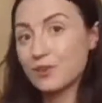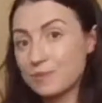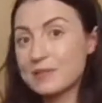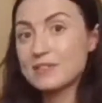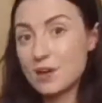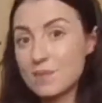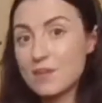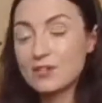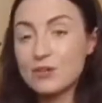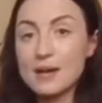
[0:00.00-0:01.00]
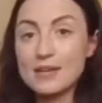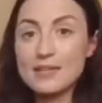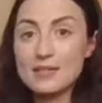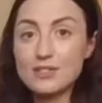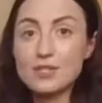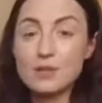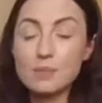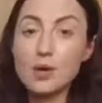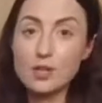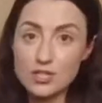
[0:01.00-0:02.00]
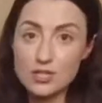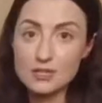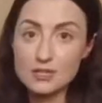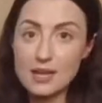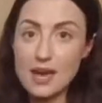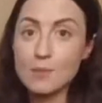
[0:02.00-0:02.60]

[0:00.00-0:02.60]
there will be some that you might need to purchase